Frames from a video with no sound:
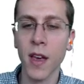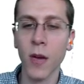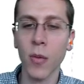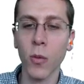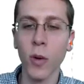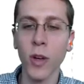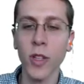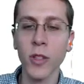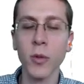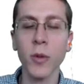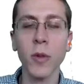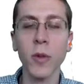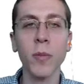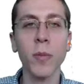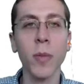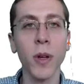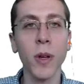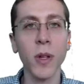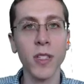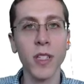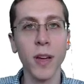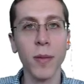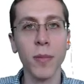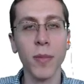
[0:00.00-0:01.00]
Once we've
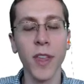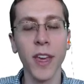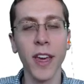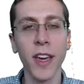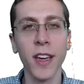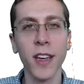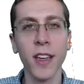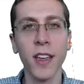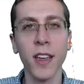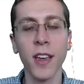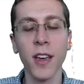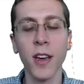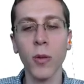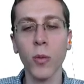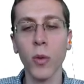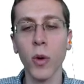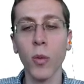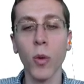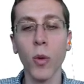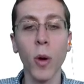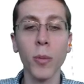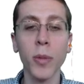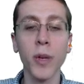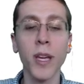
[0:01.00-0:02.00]
built something,
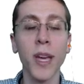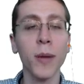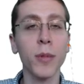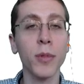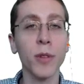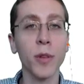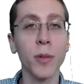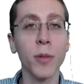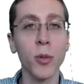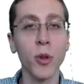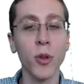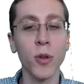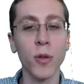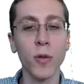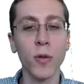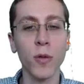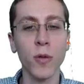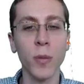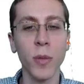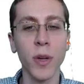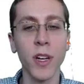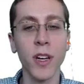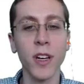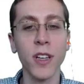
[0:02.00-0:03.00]
we won't be able to
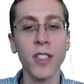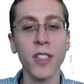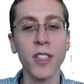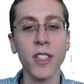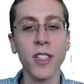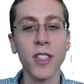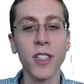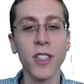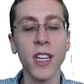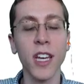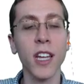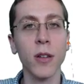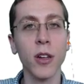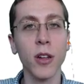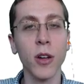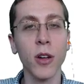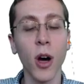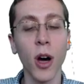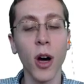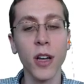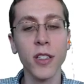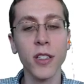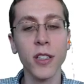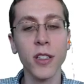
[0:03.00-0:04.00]
move because it
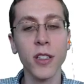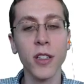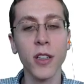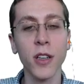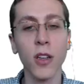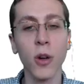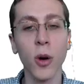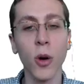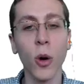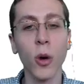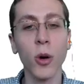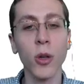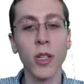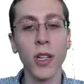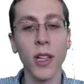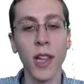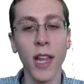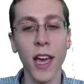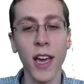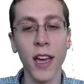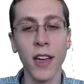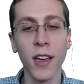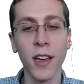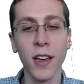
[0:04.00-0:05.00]
causes core
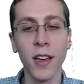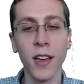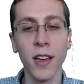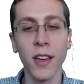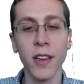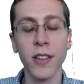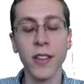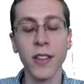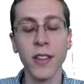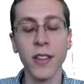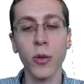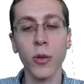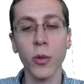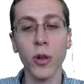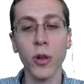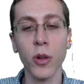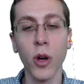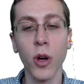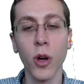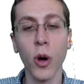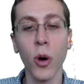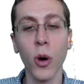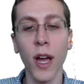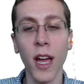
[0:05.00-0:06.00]
delay. So we'll
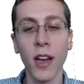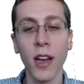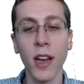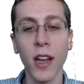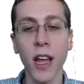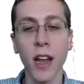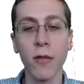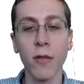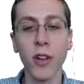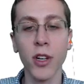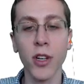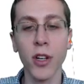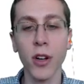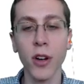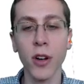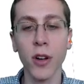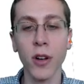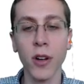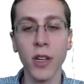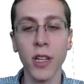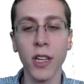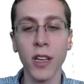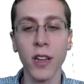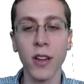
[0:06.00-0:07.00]
go ahead and
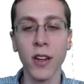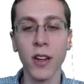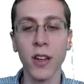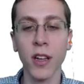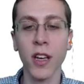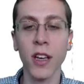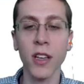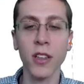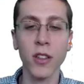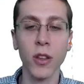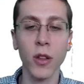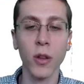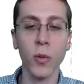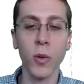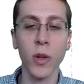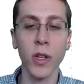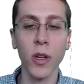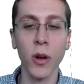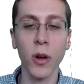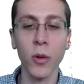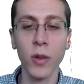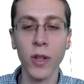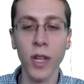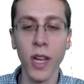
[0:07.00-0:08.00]
return here so that we
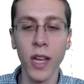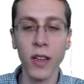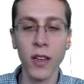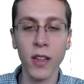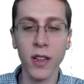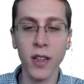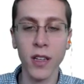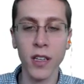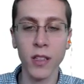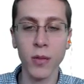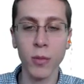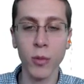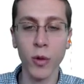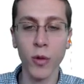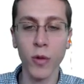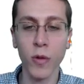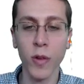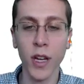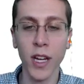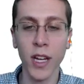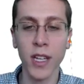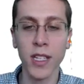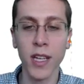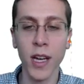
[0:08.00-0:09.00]
don't get to this
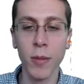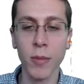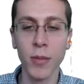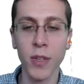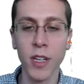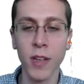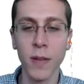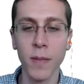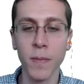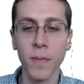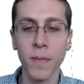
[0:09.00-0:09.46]
moving attempt.